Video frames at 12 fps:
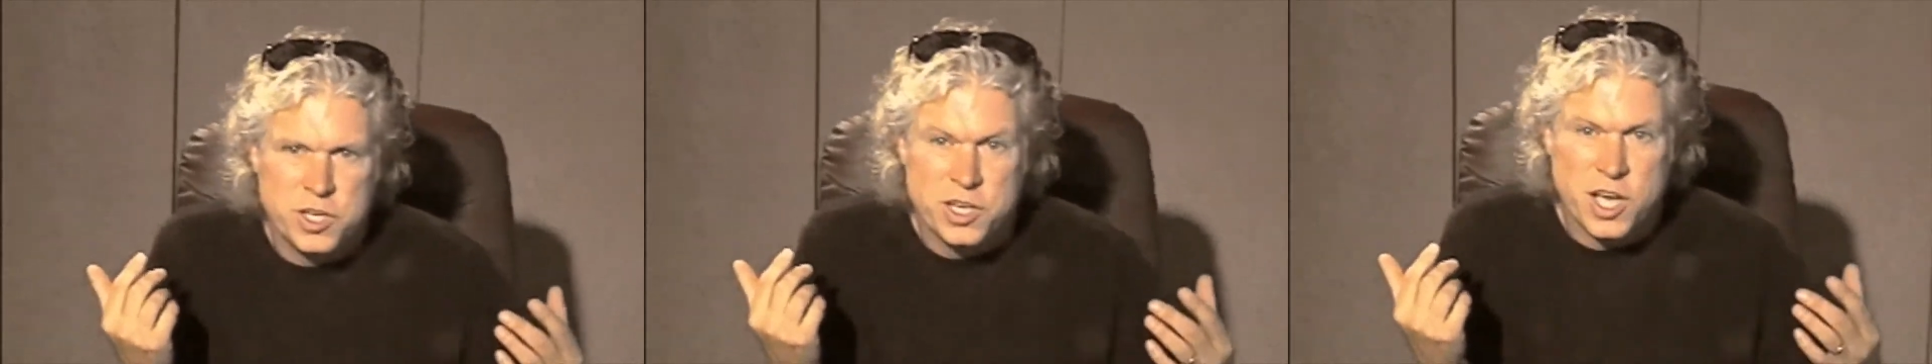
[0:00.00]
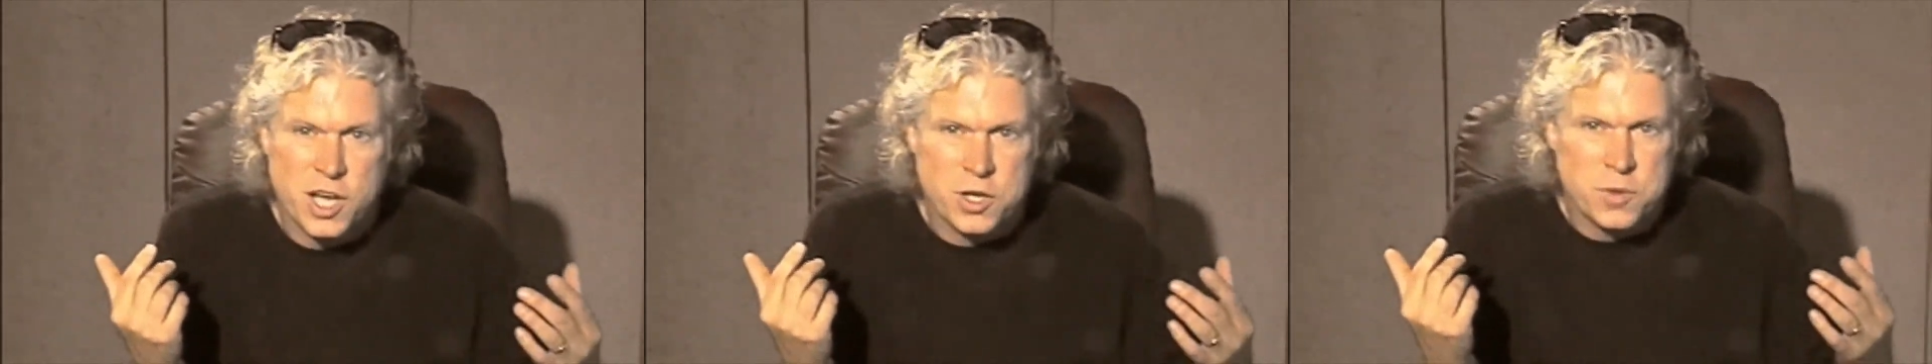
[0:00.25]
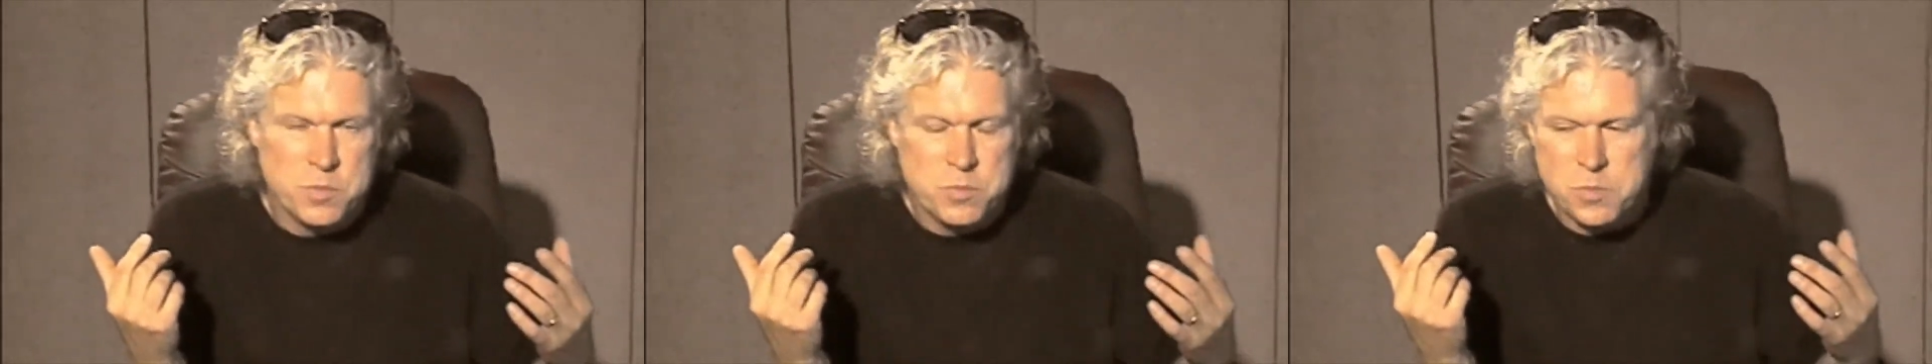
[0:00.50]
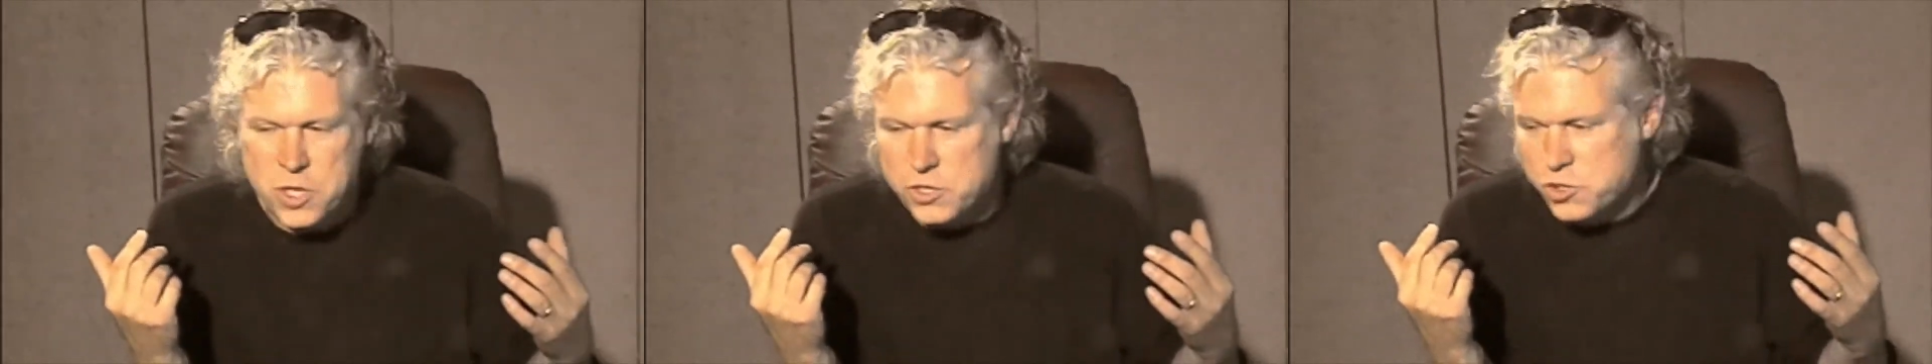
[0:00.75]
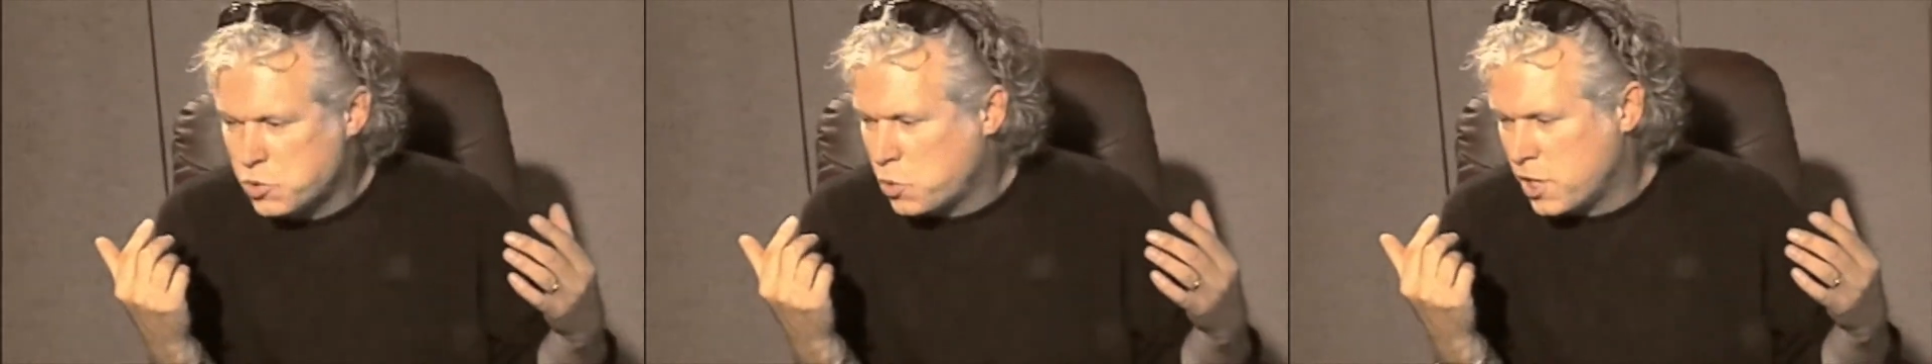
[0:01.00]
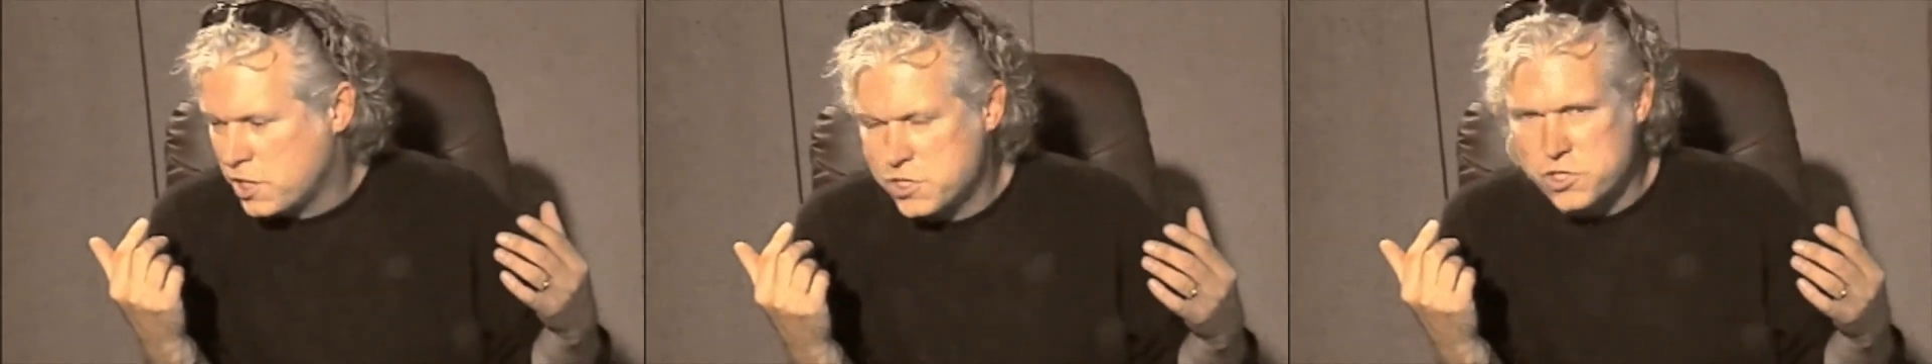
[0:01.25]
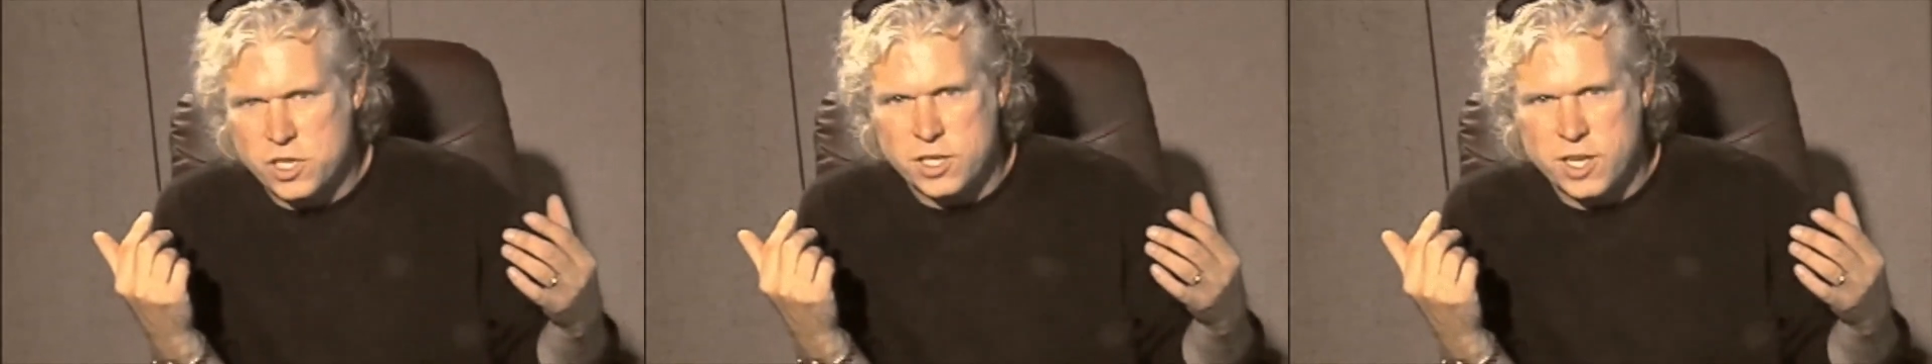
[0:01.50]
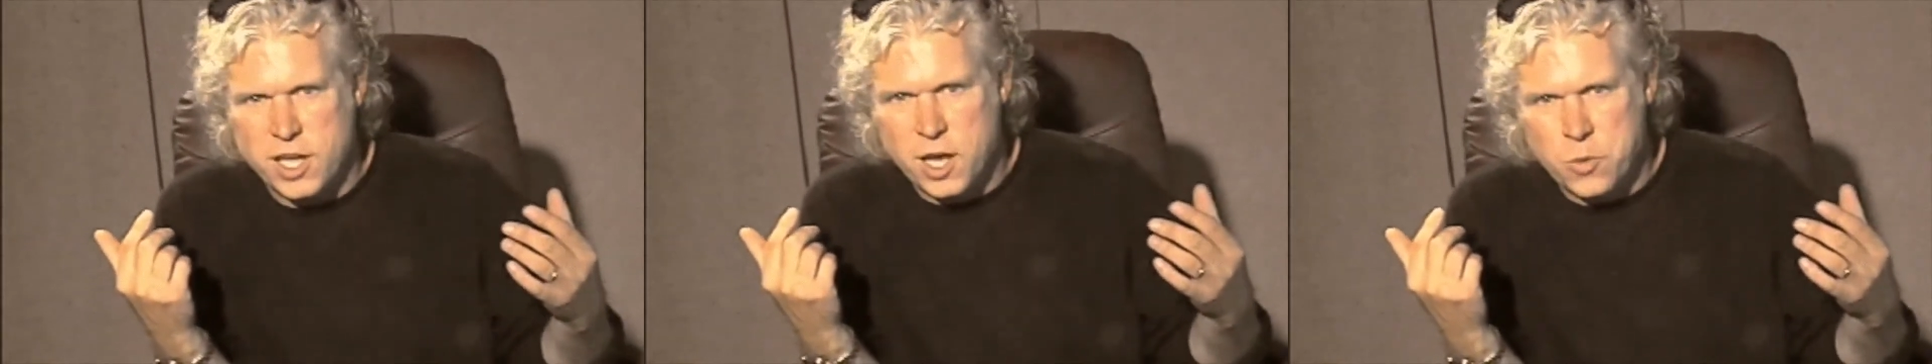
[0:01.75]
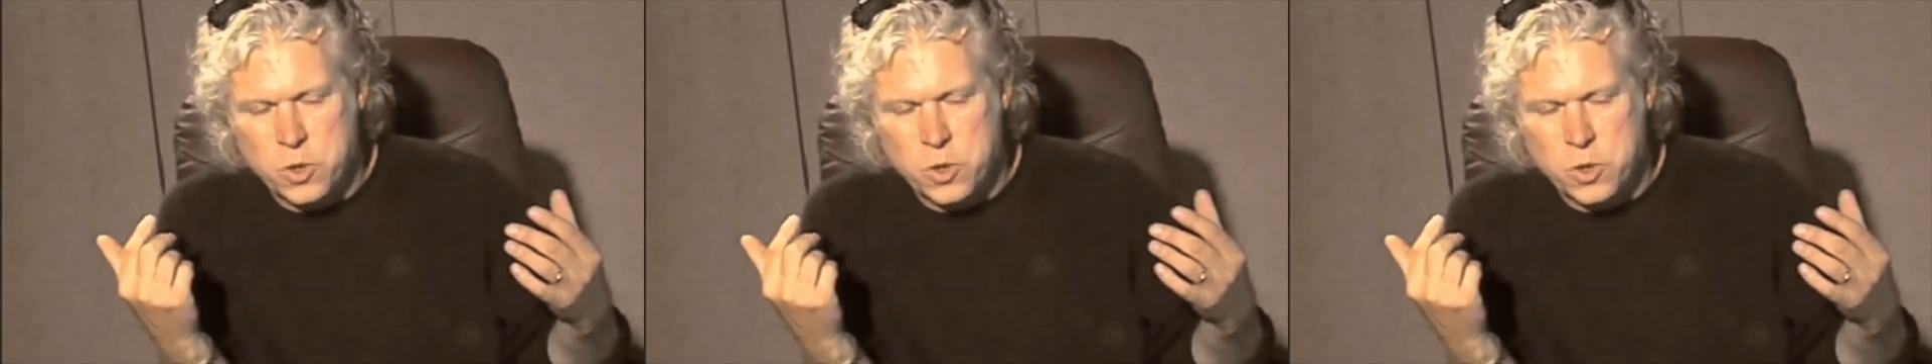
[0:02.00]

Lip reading: young mid-20s like I